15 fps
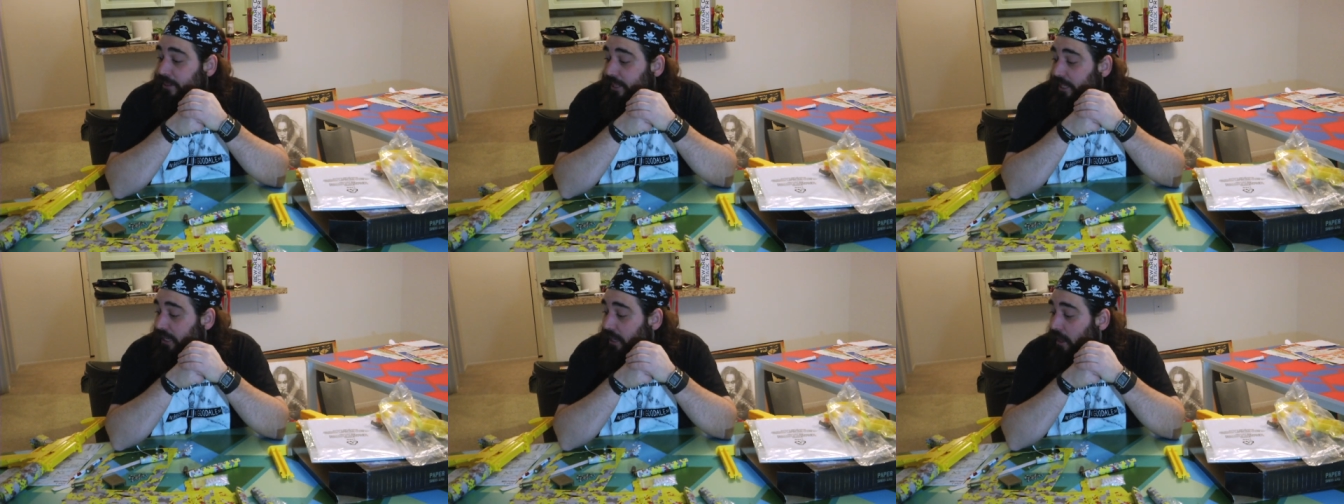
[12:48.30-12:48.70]

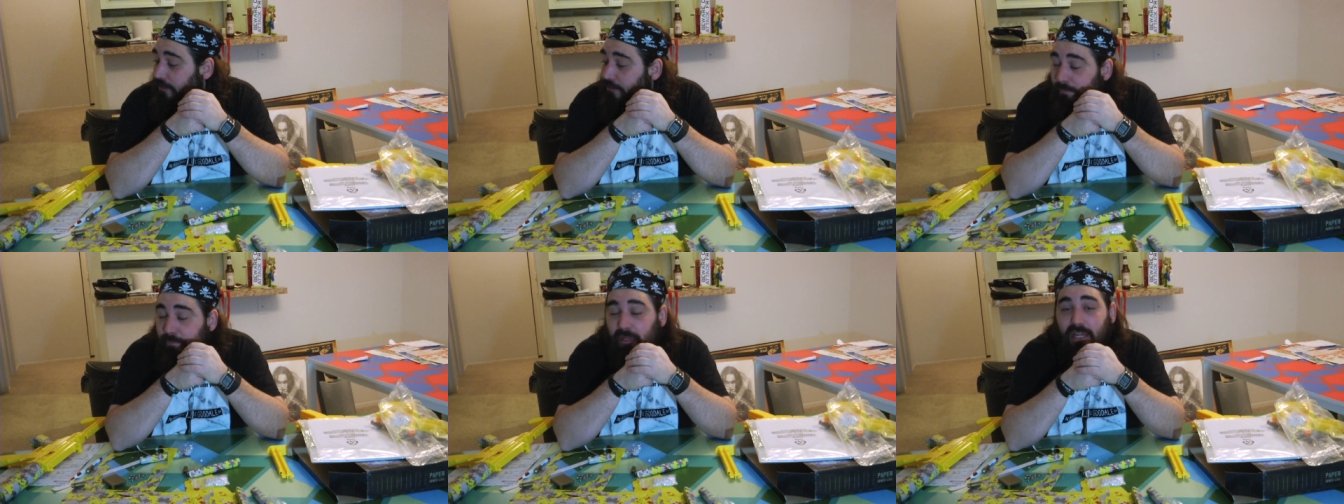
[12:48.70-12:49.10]
the
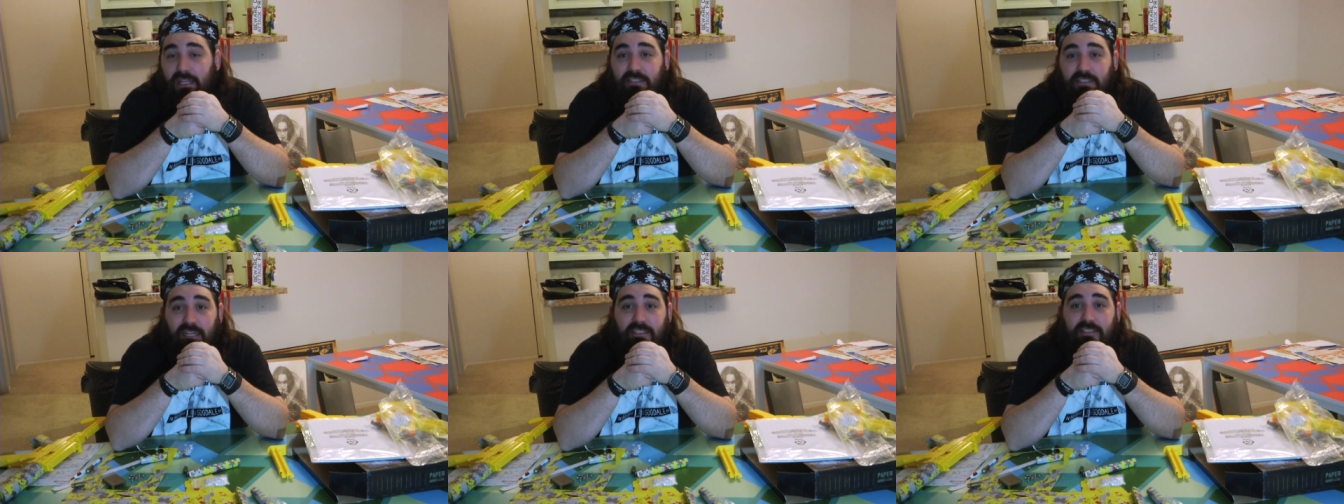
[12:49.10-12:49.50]
other
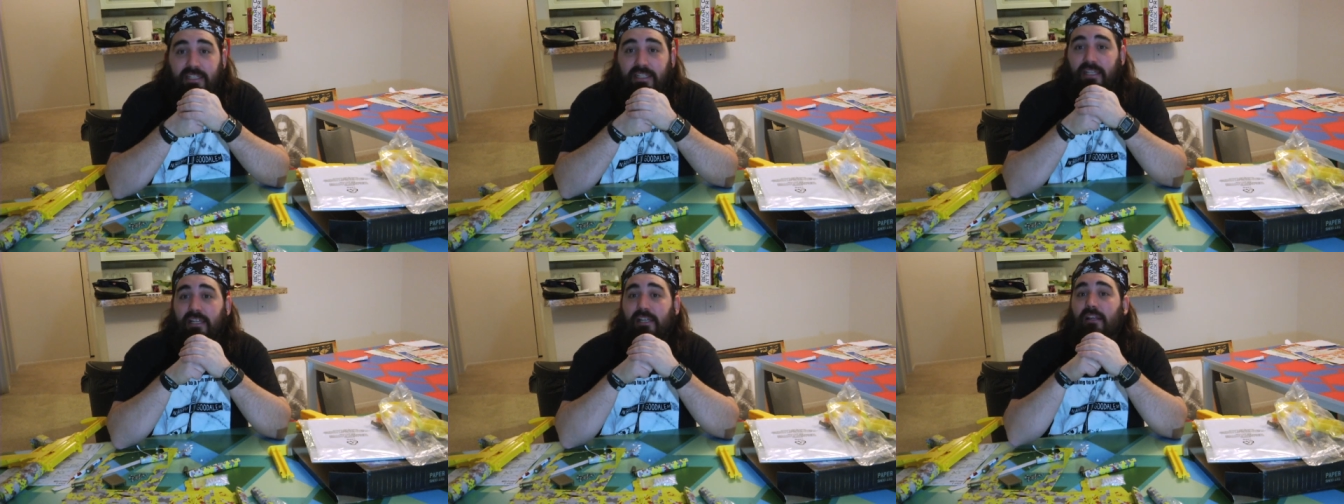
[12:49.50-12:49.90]
place I
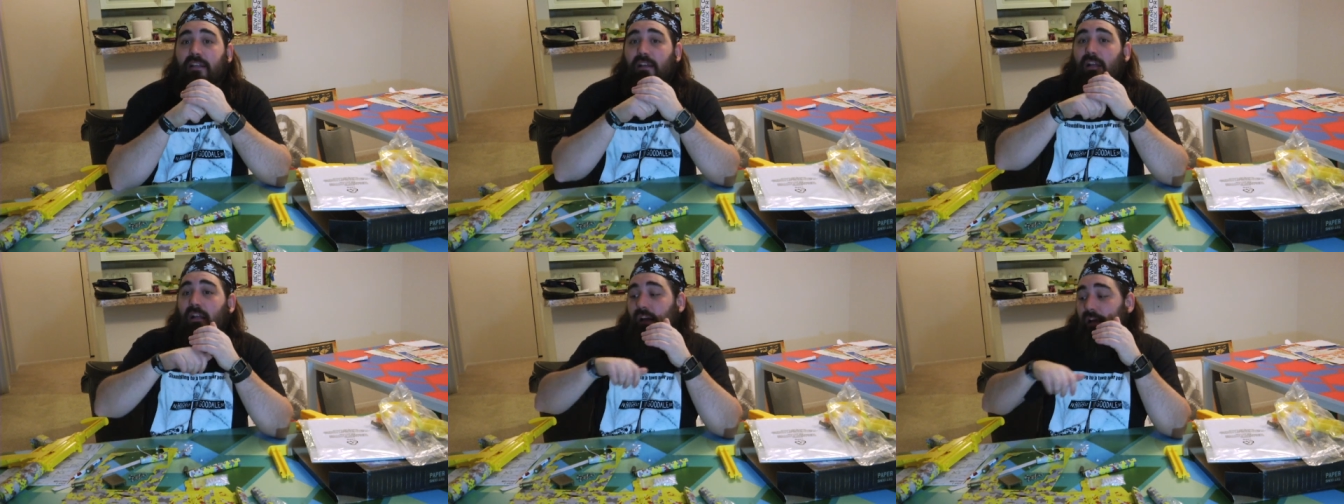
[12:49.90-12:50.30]
see
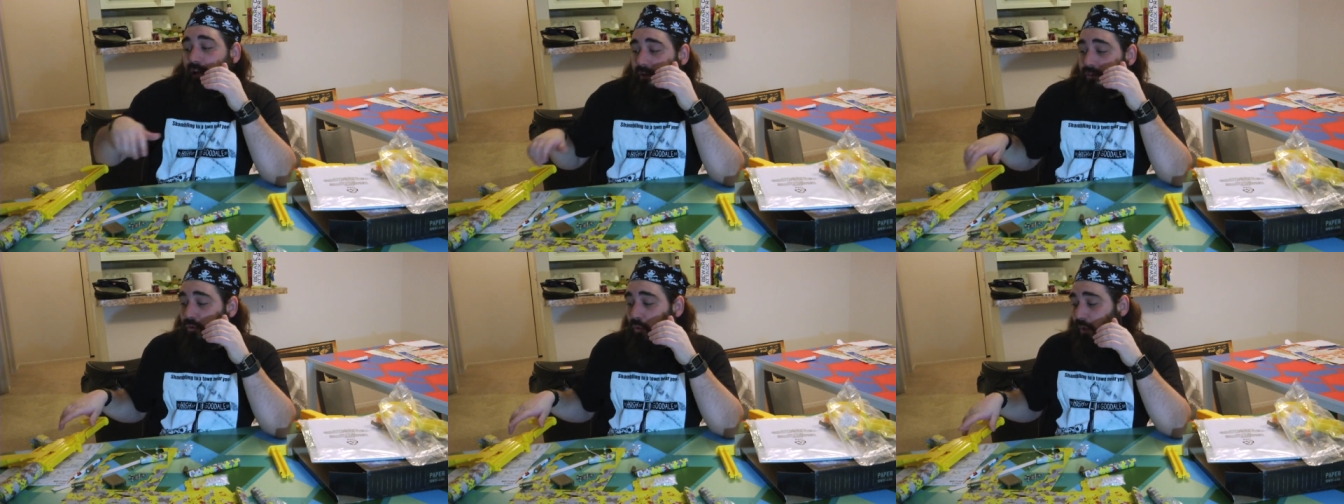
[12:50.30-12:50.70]

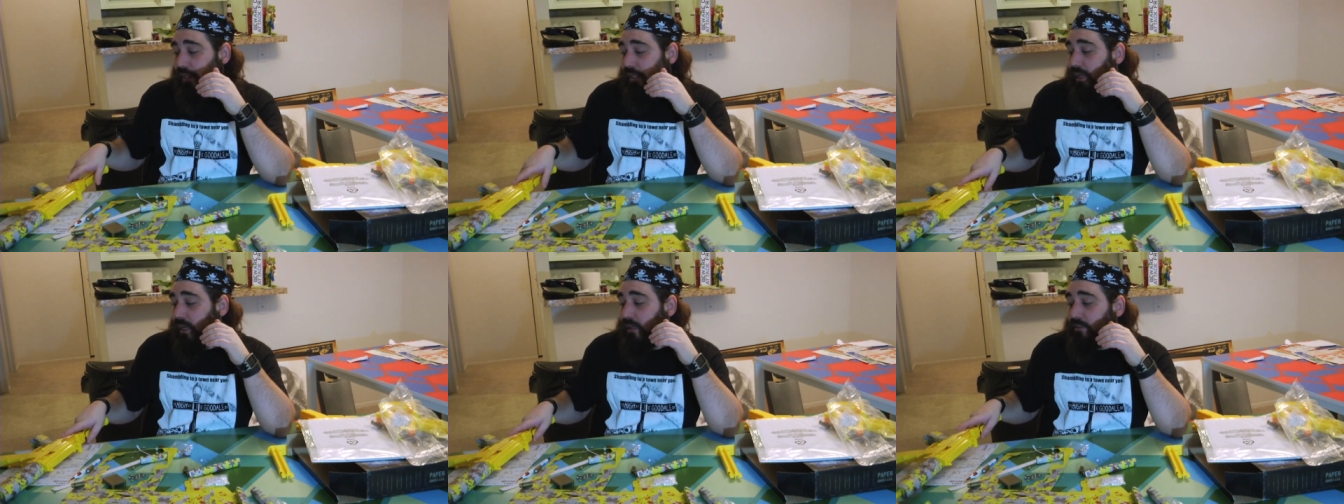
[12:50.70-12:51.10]
uh,
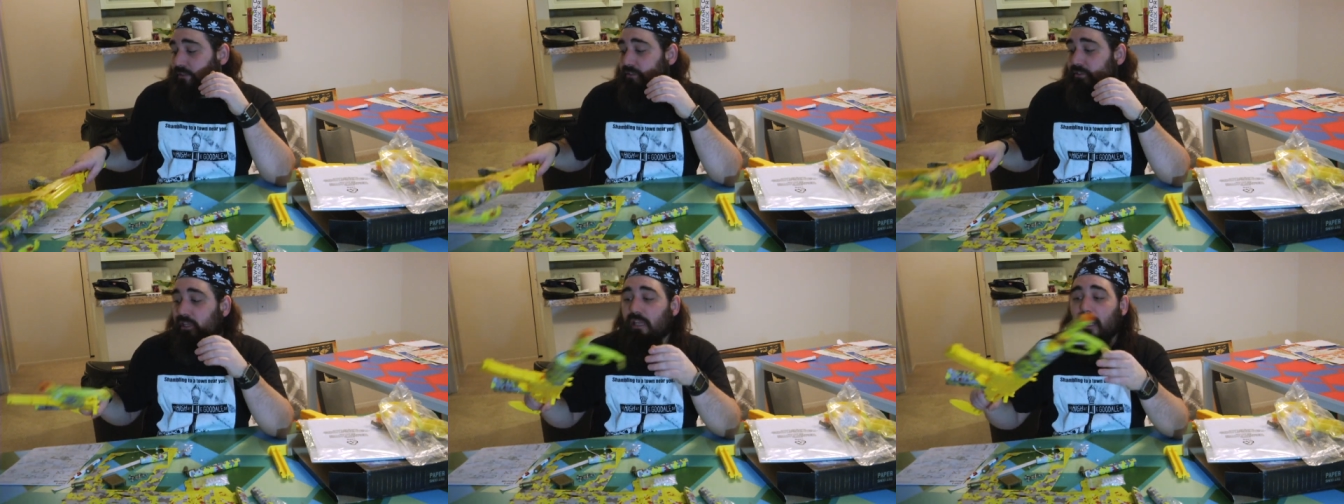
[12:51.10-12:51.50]
toy
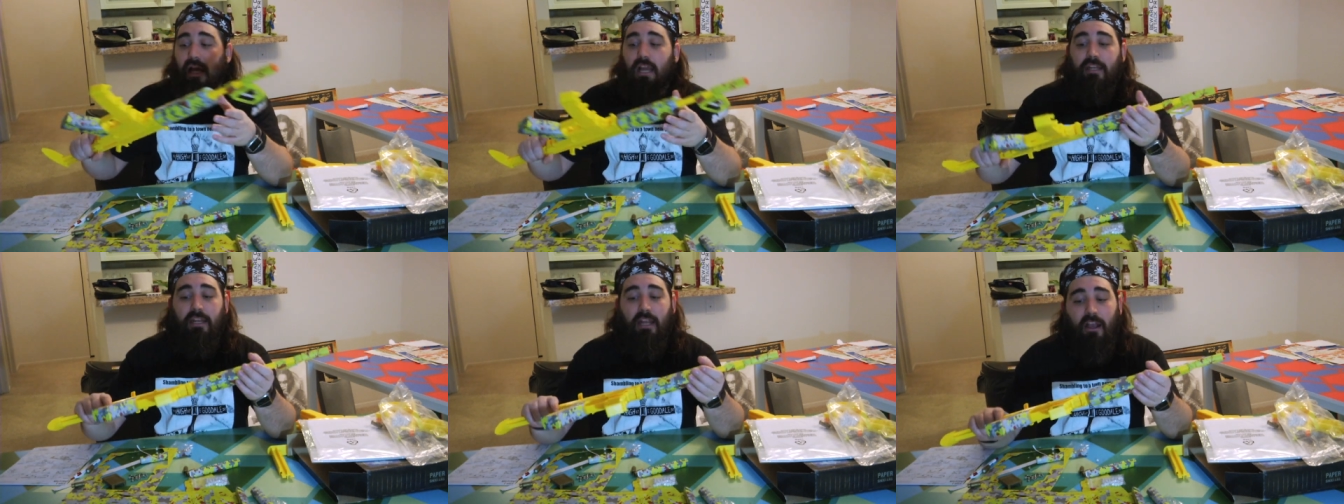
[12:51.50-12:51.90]
guns a
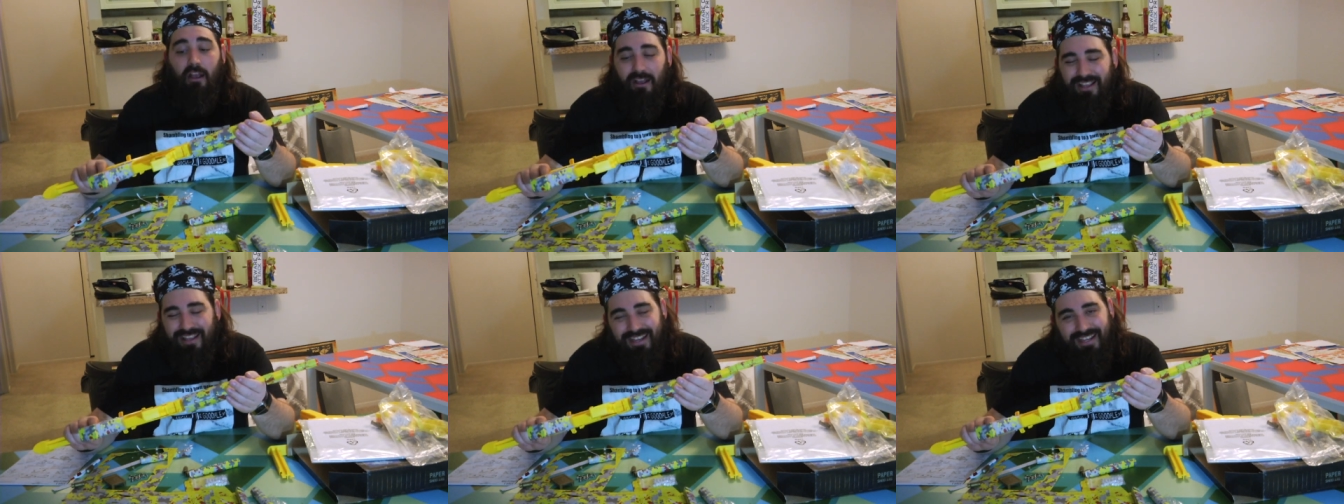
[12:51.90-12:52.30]
lot
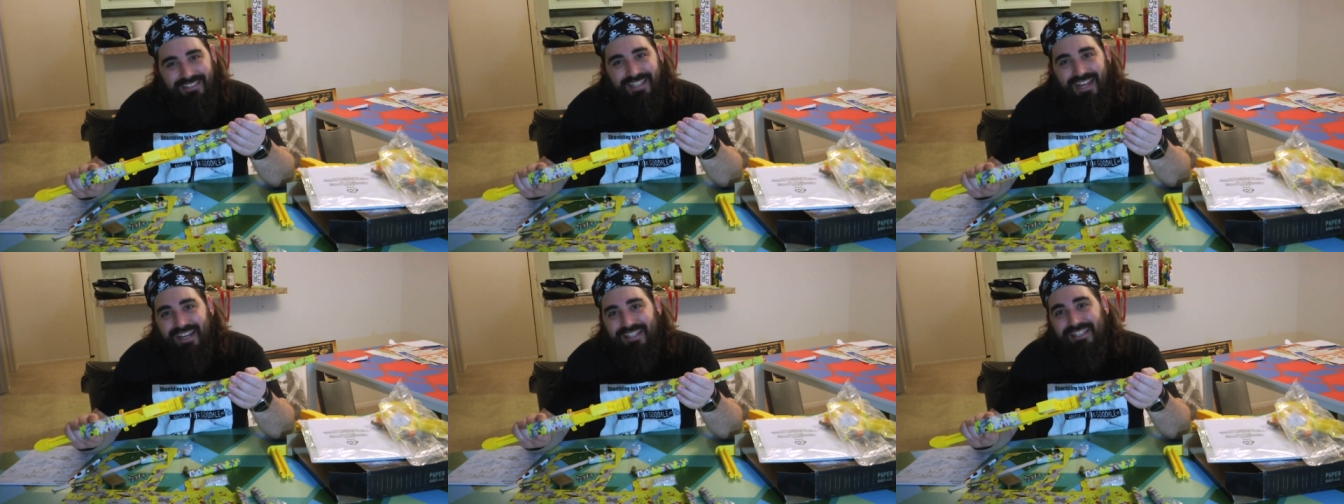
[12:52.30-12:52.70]

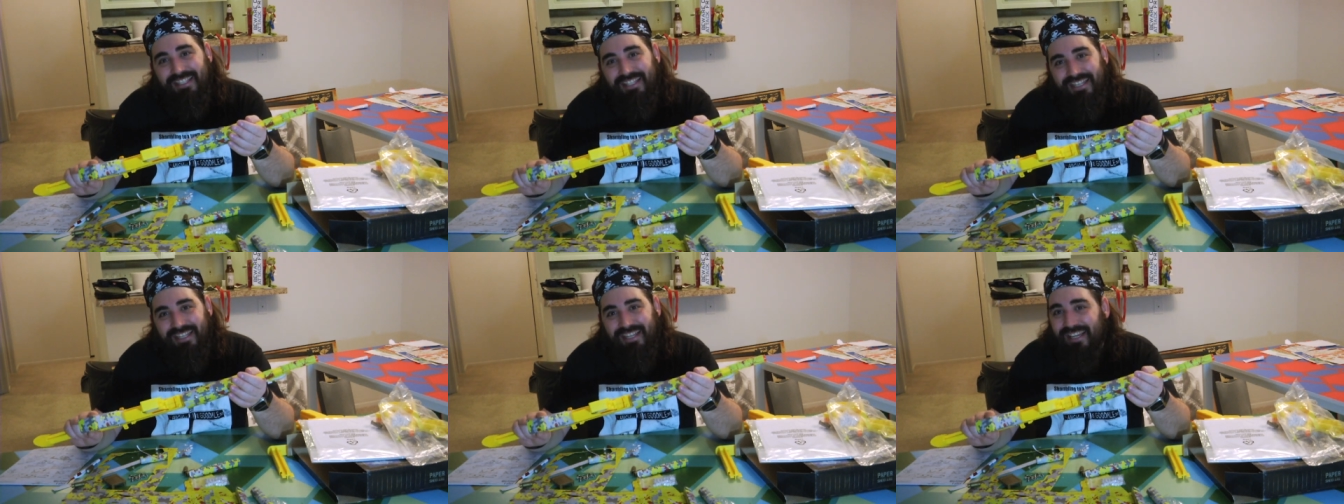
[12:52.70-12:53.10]
is
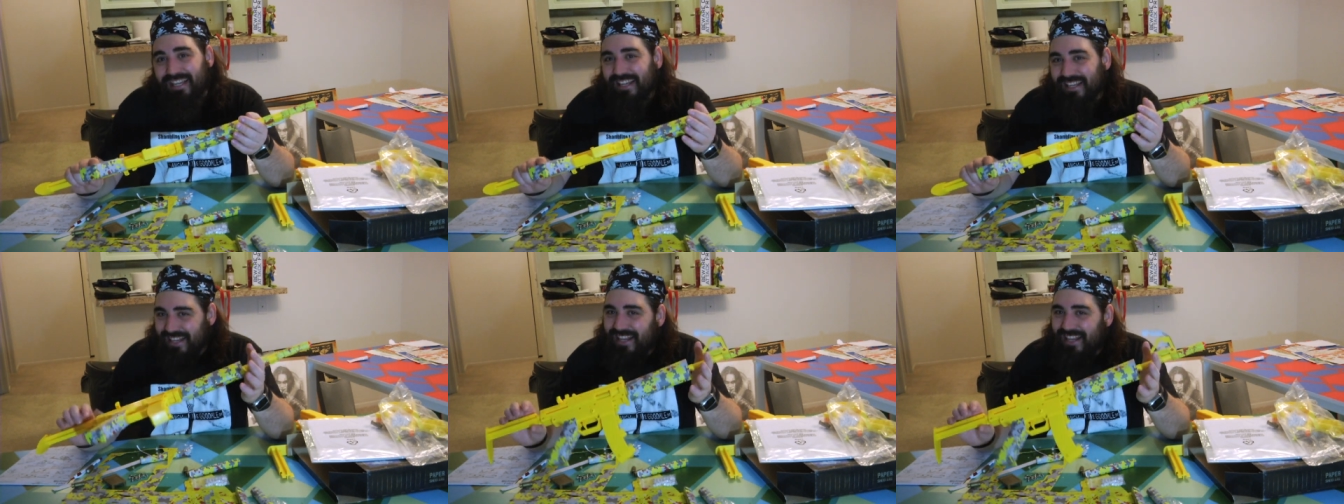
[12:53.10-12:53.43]
actually